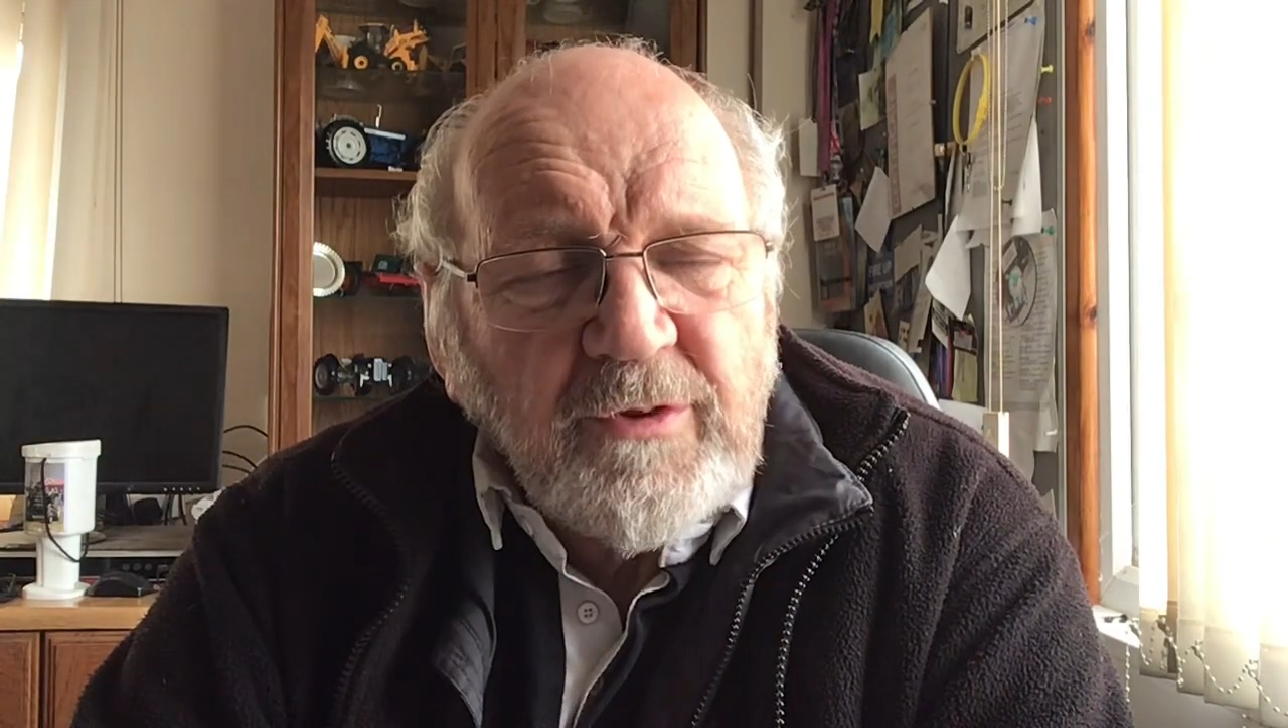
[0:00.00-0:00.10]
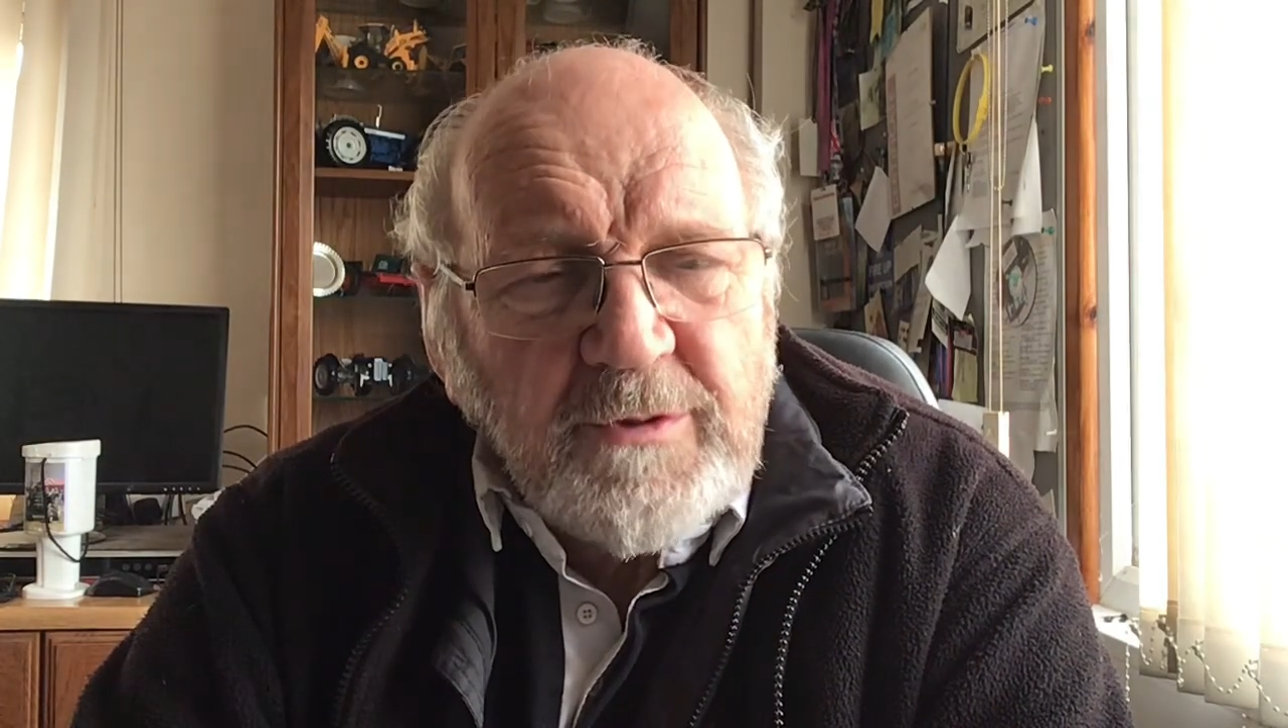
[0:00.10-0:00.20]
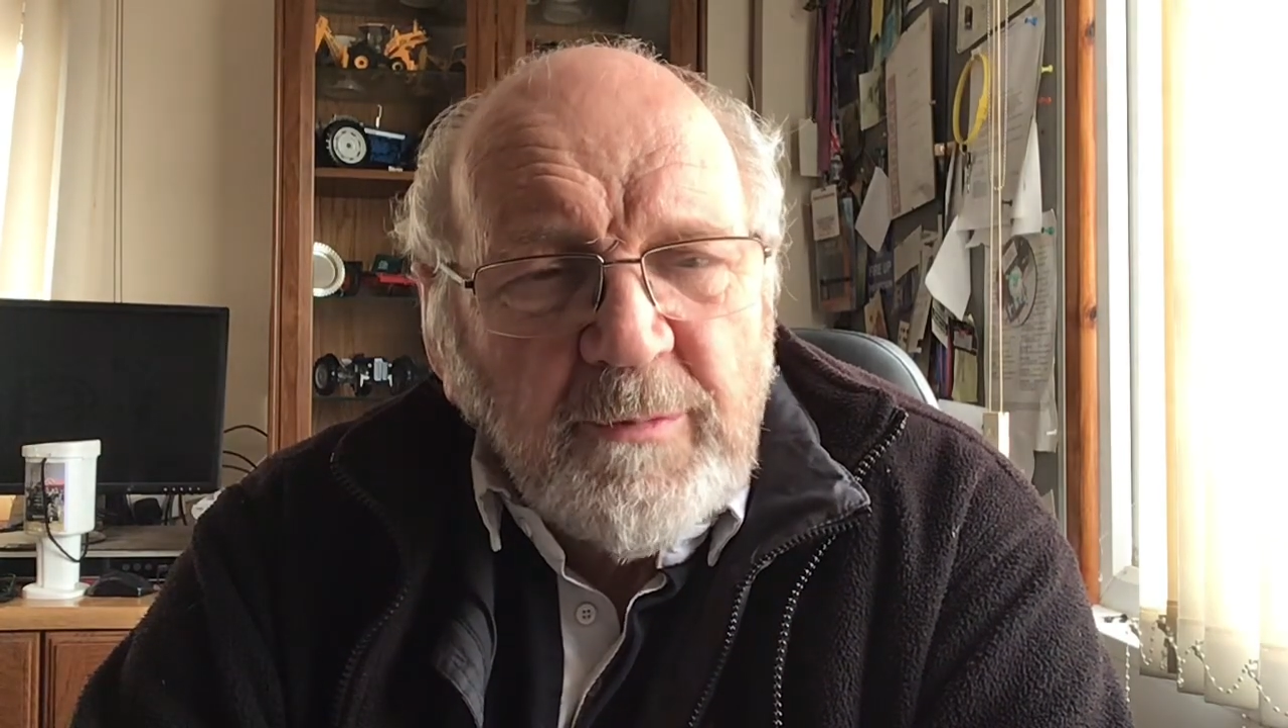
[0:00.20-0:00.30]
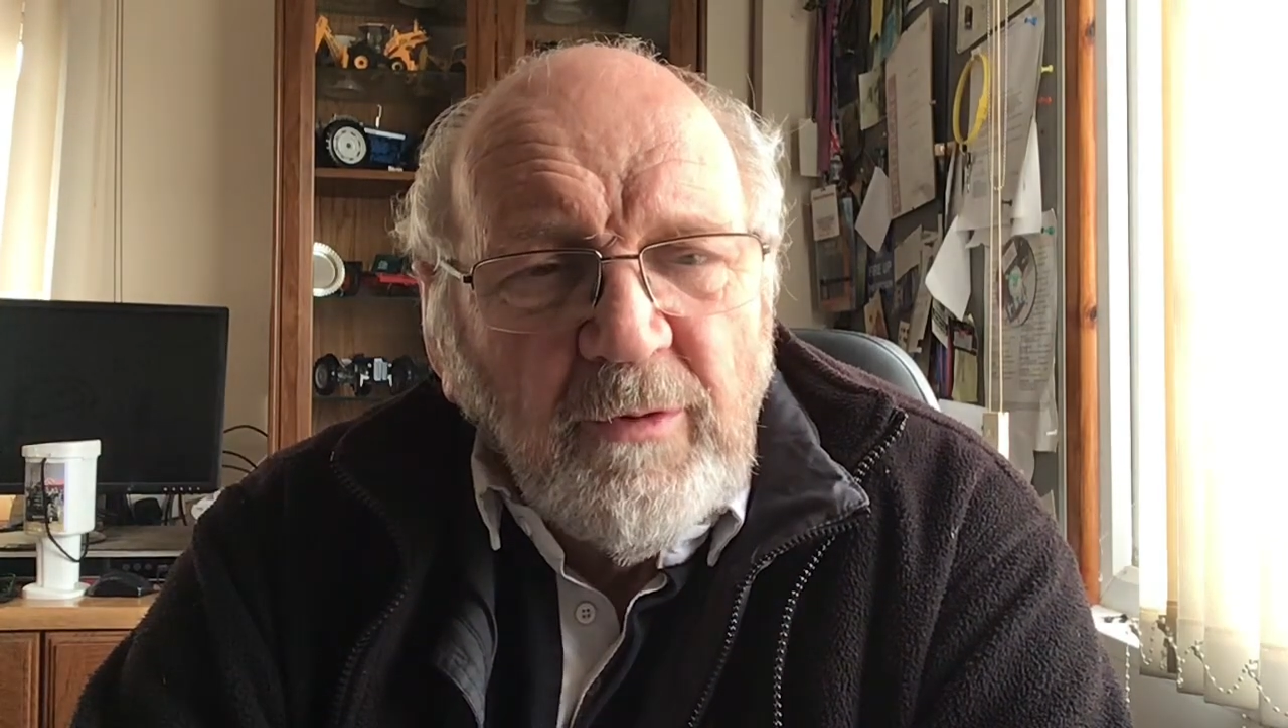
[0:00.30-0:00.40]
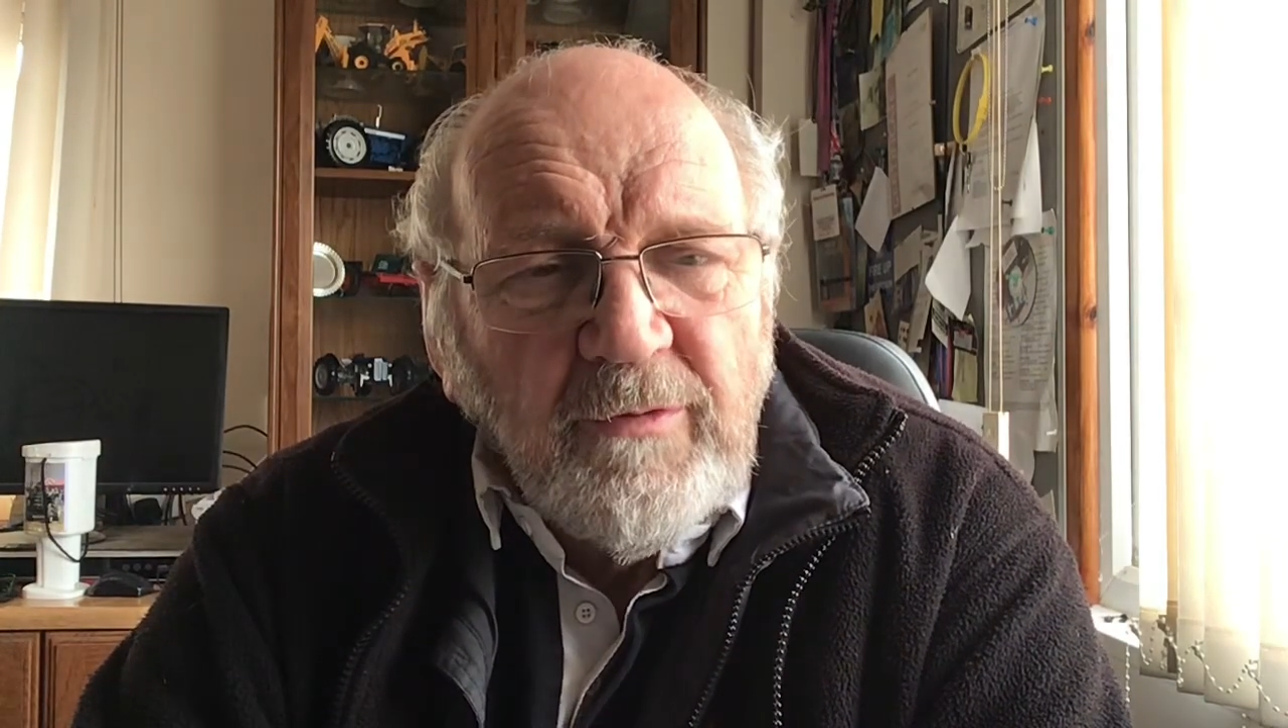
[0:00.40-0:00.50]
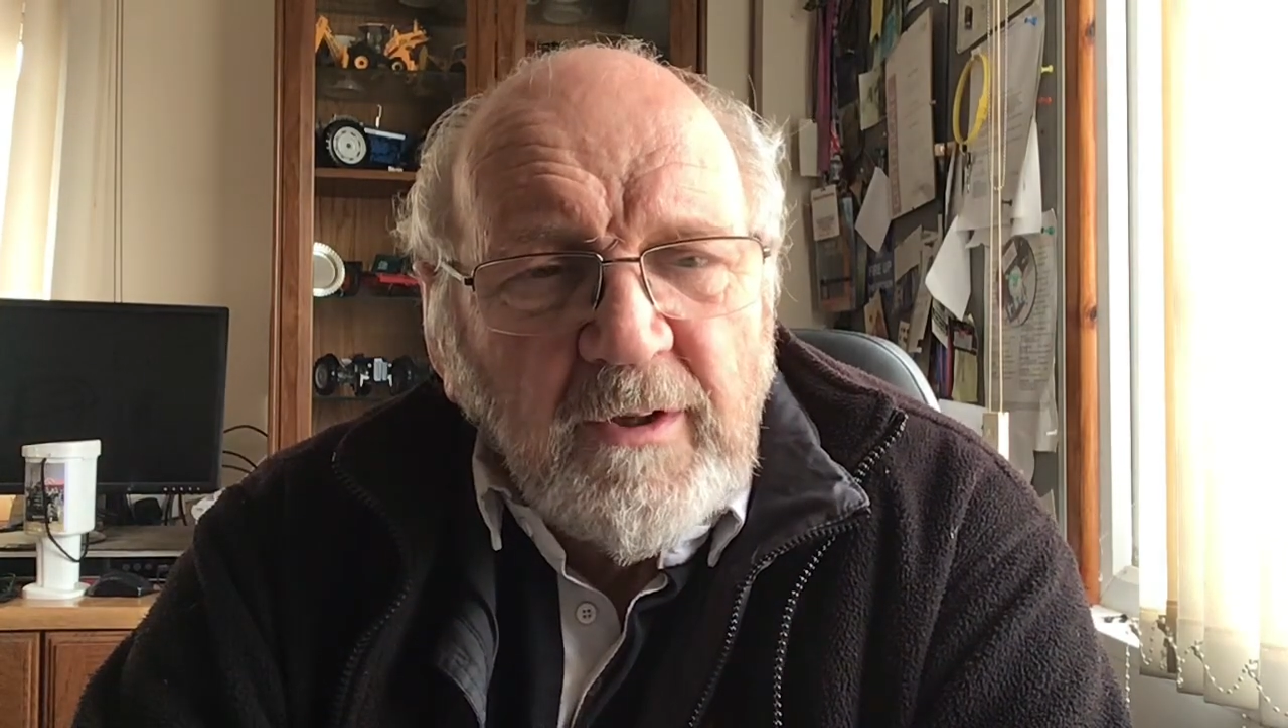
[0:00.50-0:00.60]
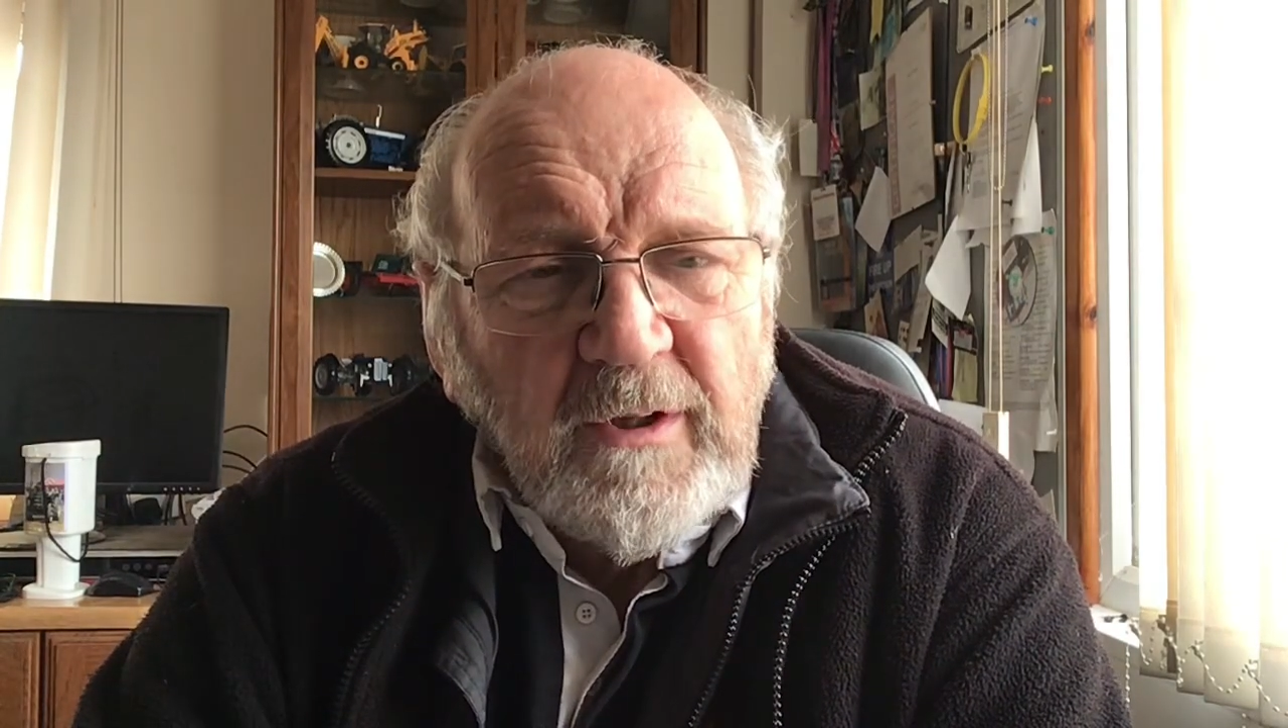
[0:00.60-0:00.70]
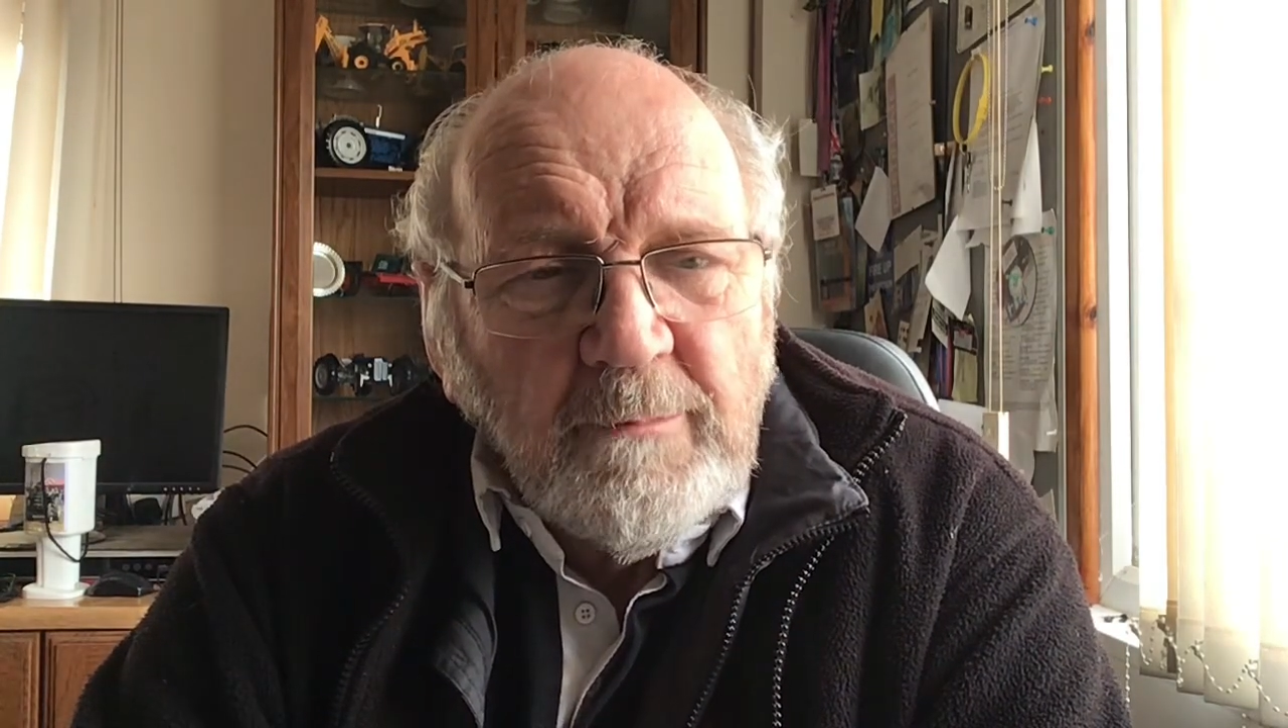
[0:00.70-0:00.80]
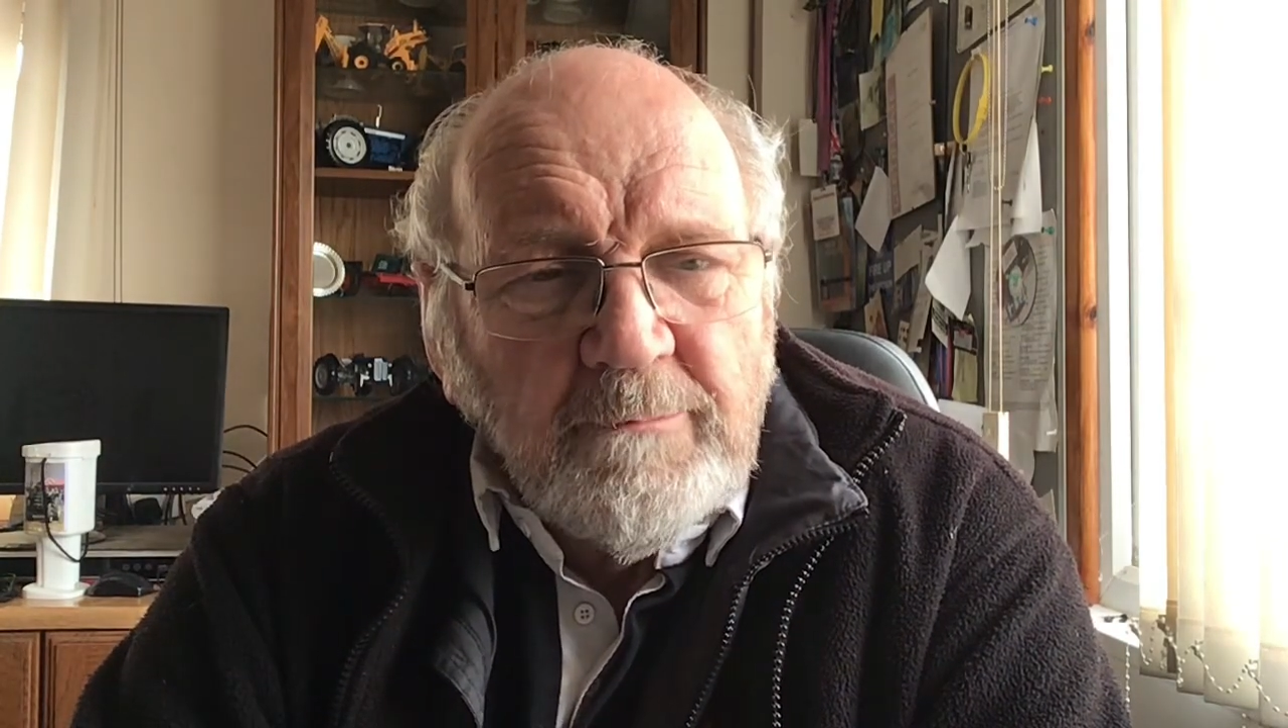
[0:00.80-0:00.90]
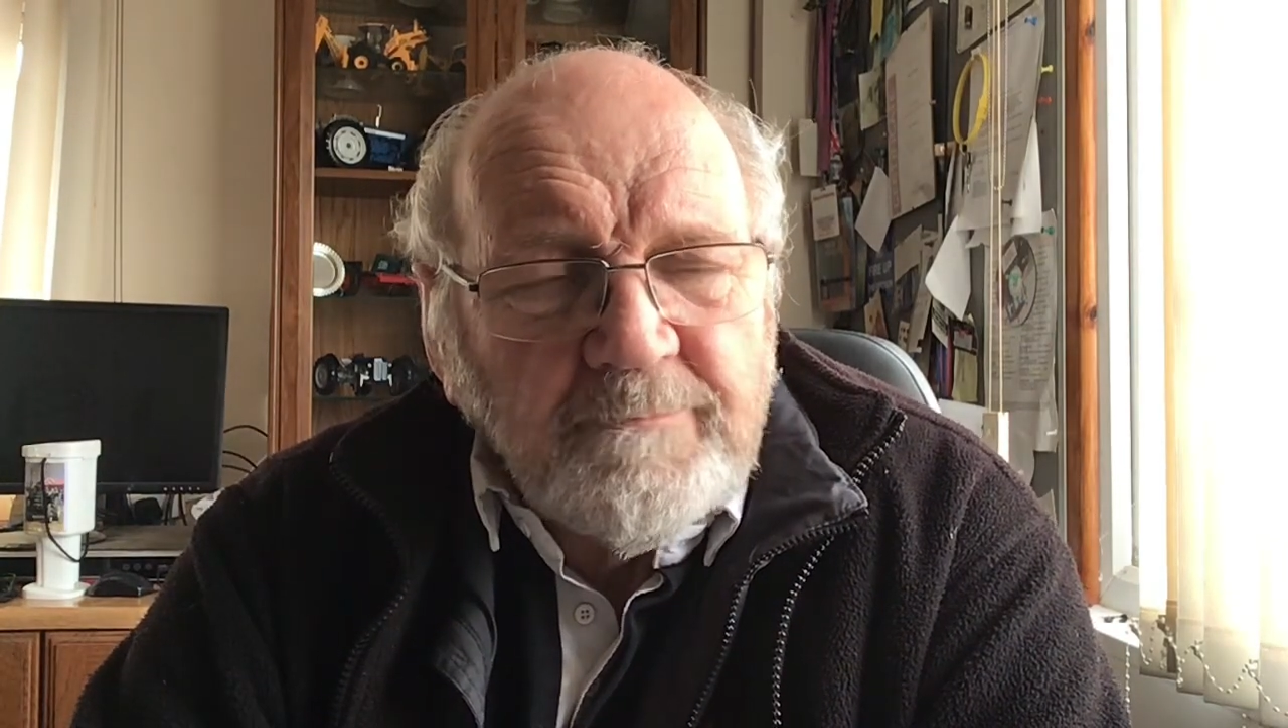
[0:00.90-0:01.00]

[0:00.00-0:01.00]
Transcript: small farm.